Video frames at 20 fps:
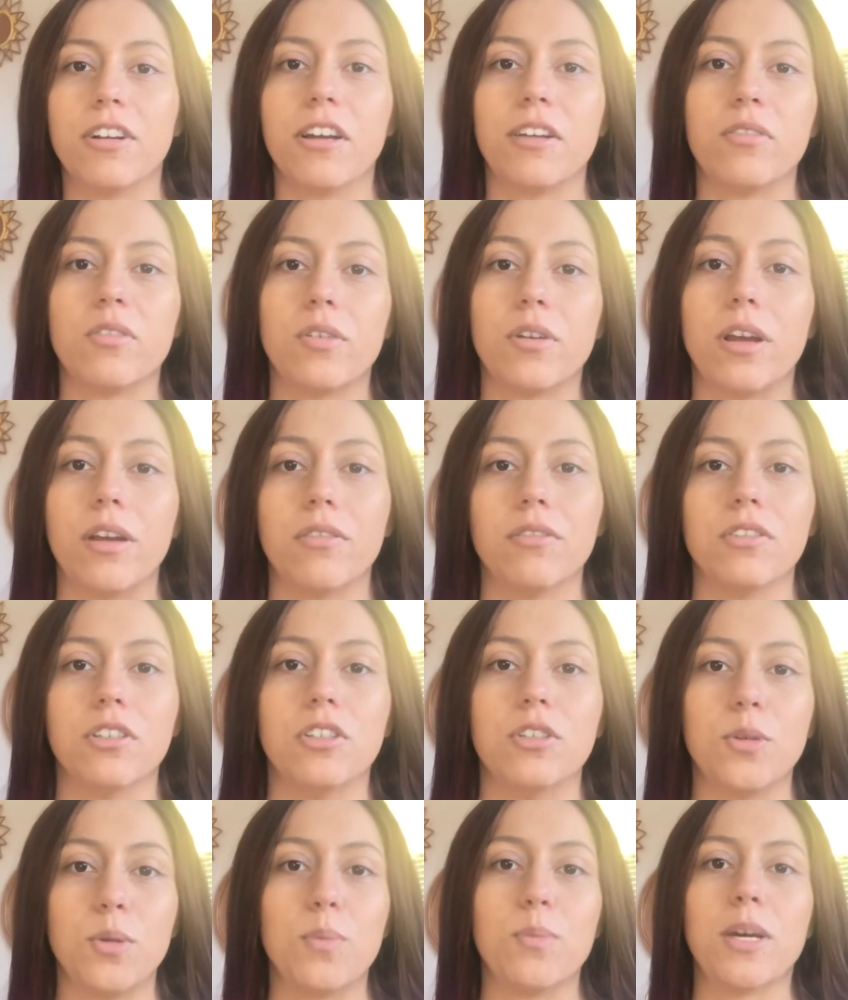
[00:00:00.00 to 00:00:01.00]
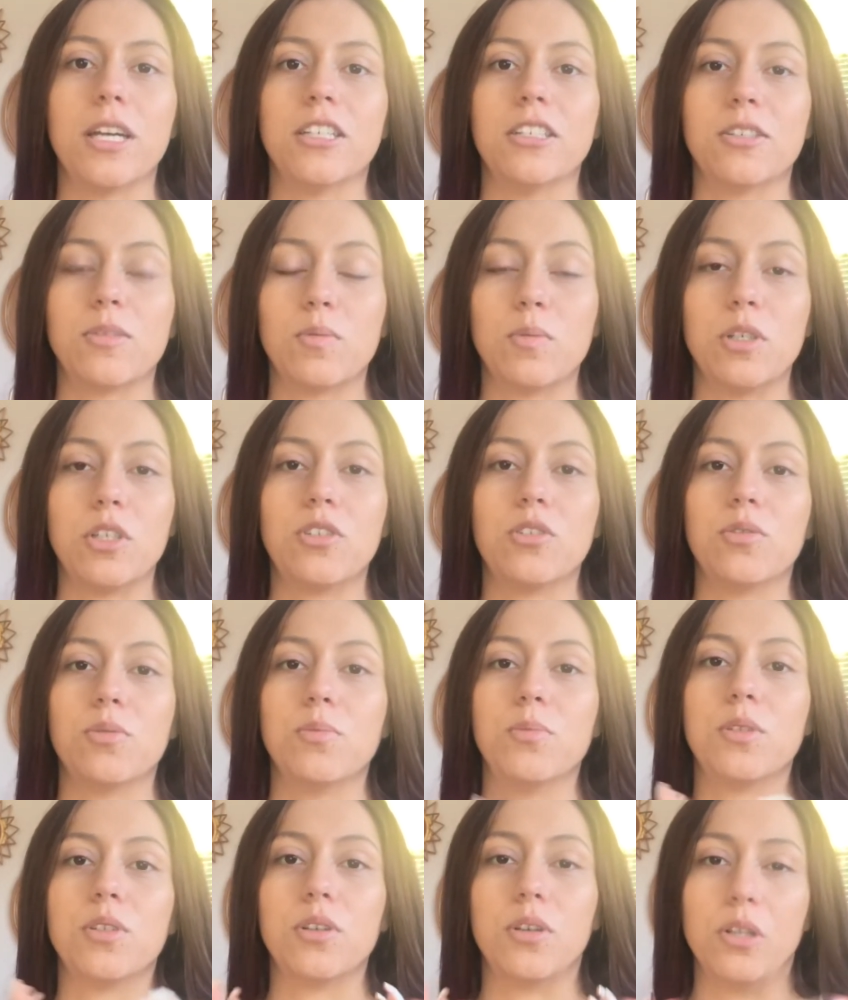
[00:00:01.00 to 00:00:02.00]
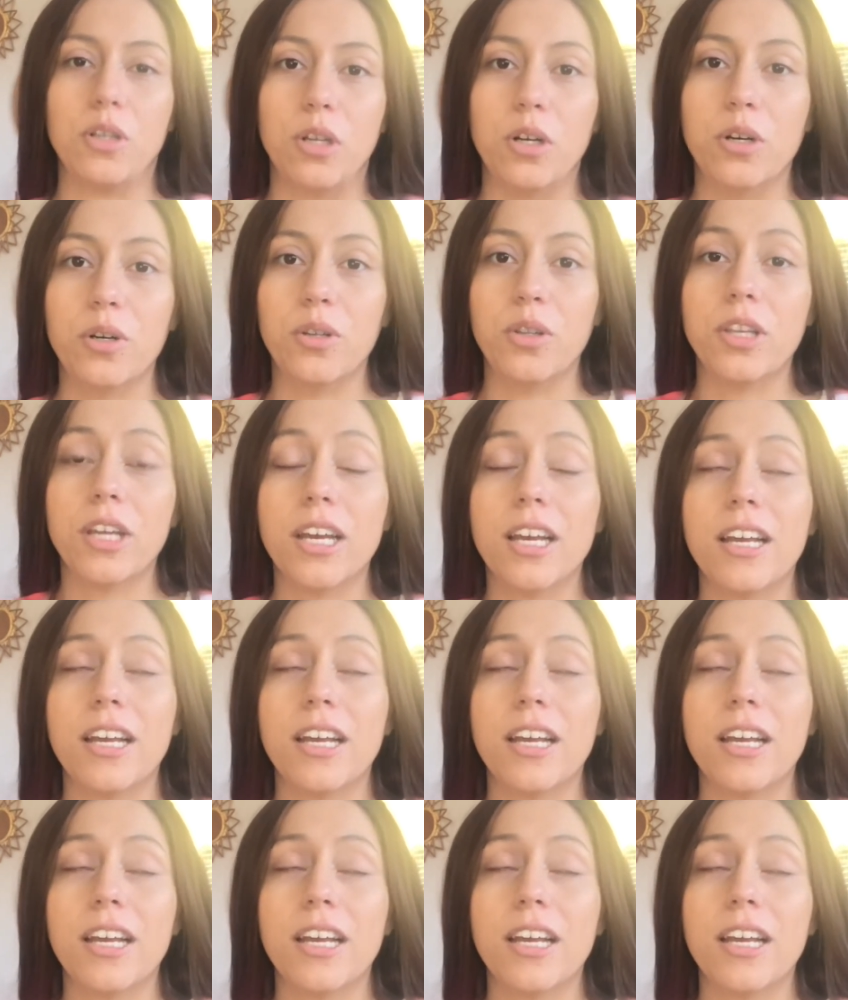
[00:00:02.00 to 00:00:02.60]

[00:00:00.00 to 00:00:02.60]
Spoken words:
ever, ever do magic mushrooms alone.